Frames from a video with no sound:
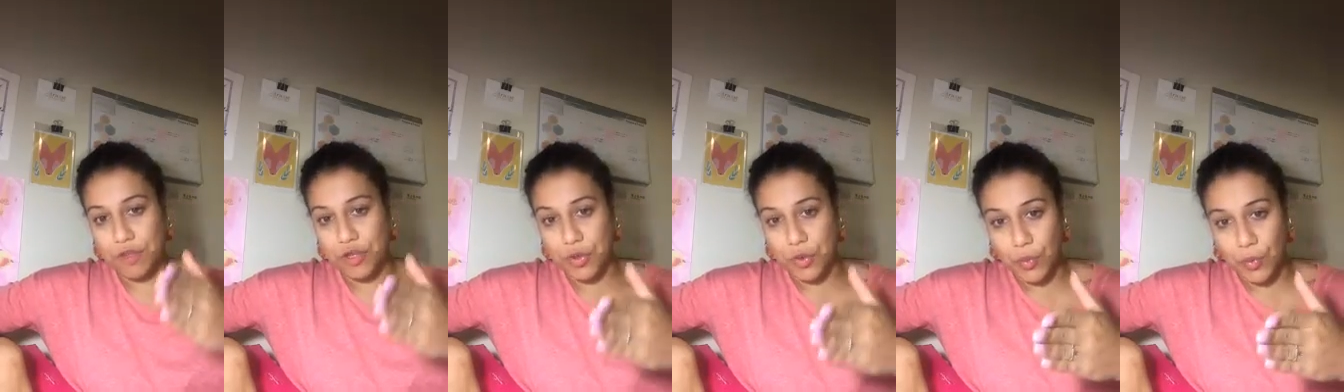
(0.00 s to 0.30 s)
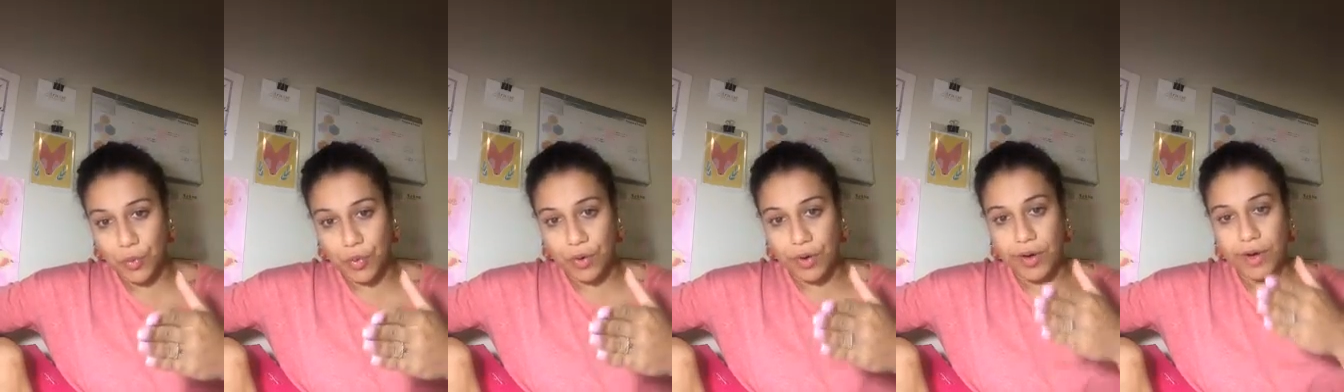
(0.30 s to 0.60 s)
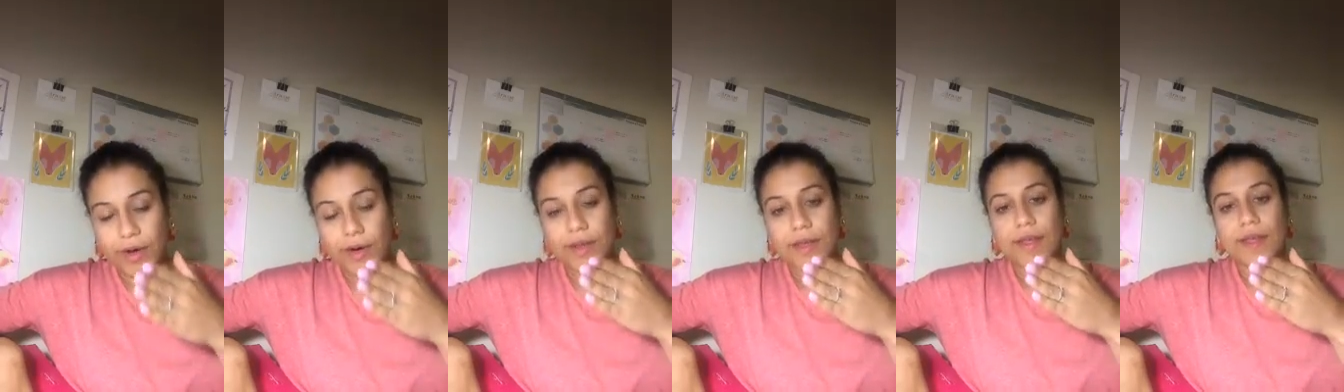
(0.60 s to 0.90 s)

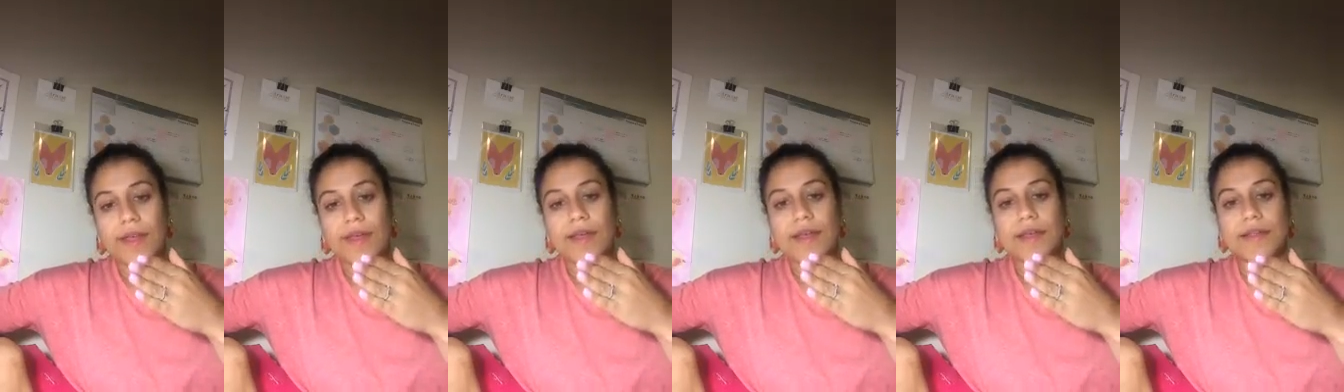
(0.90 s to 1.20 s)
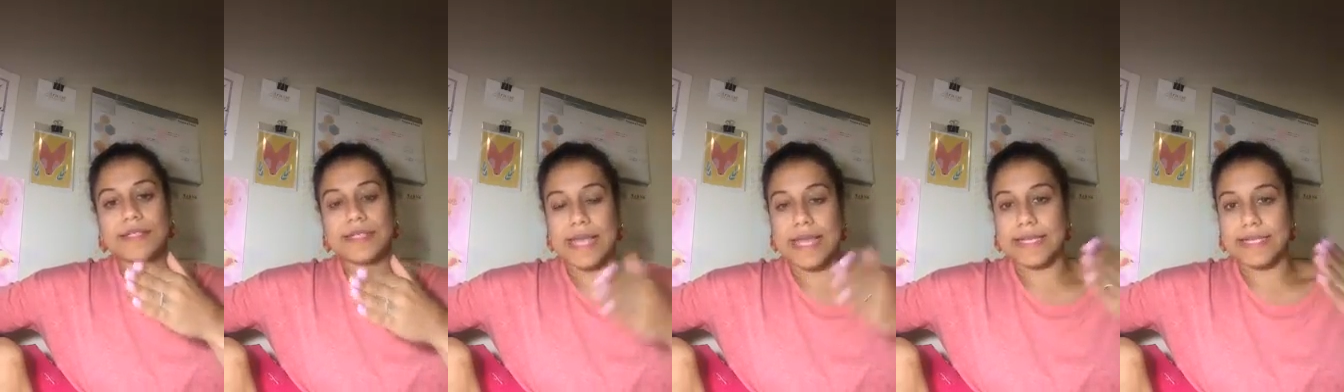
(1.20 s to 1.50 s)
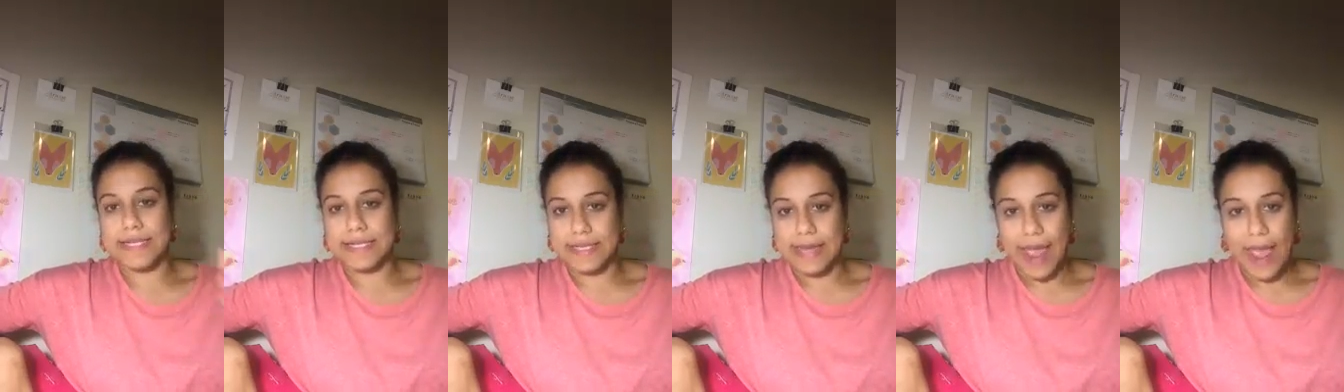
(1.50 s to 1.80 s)
your day
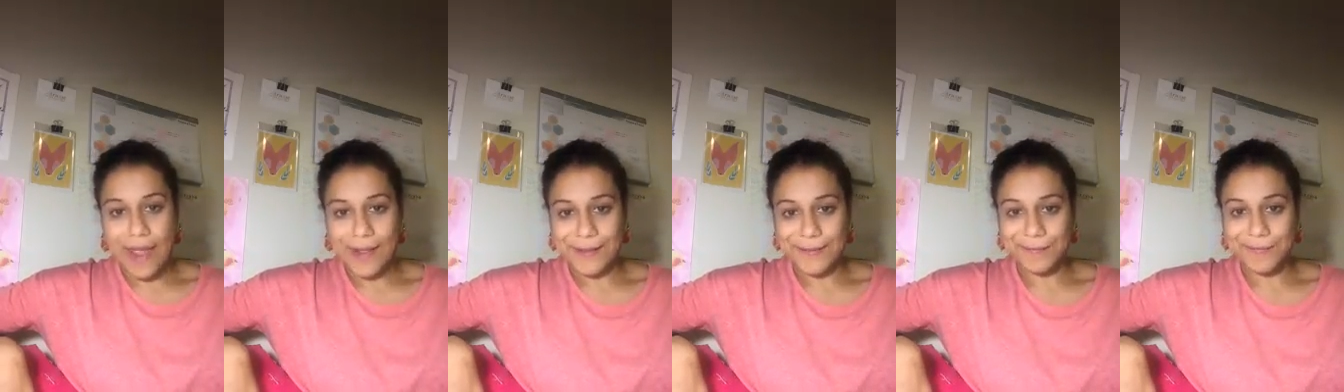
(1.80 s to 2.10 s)
to day.